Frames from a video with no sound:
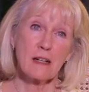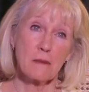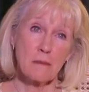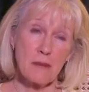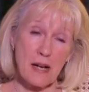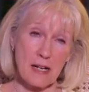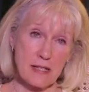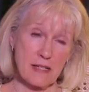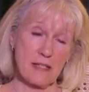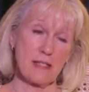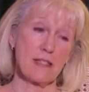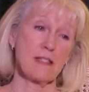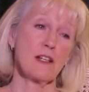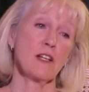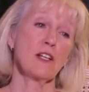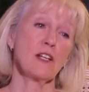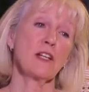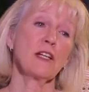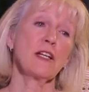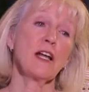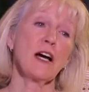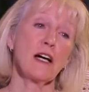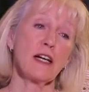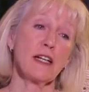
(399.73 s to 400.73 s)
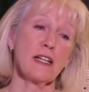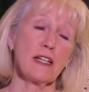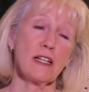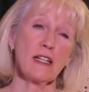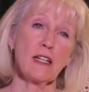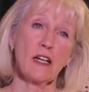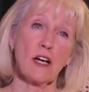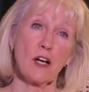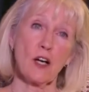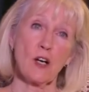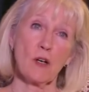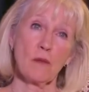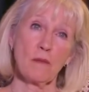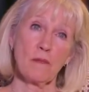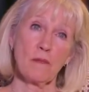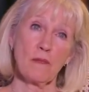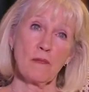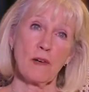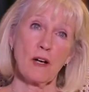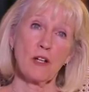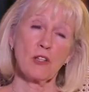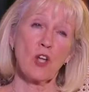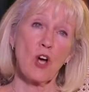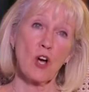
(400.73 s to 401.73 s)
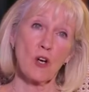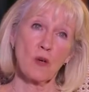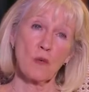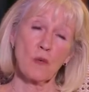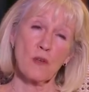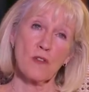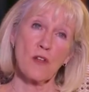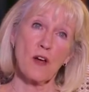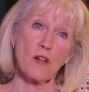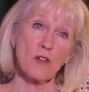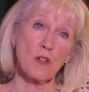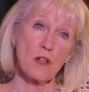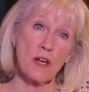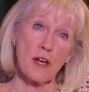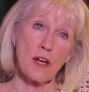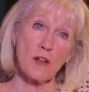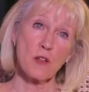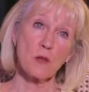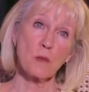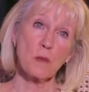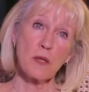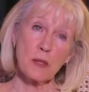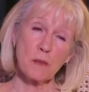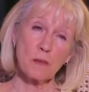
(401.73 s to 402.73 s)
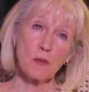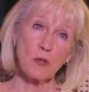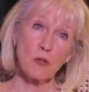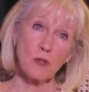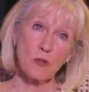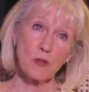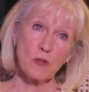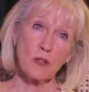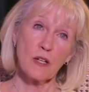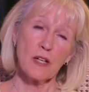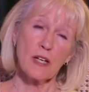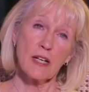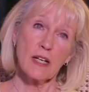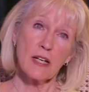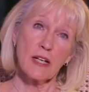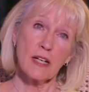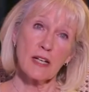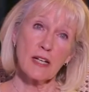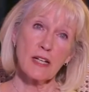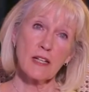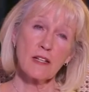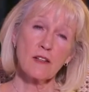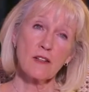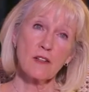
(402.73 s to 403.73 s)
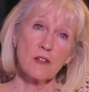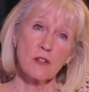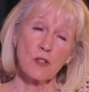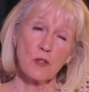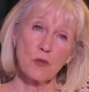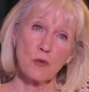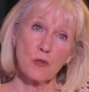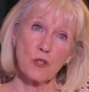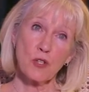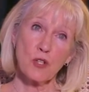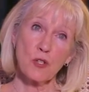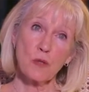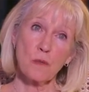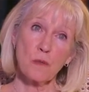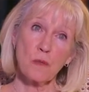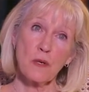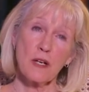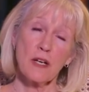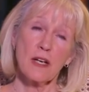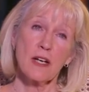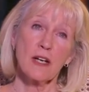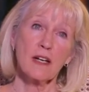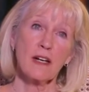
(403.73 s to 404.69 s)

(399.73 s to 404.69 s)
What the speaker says: My son and I, along with all the other people in the group,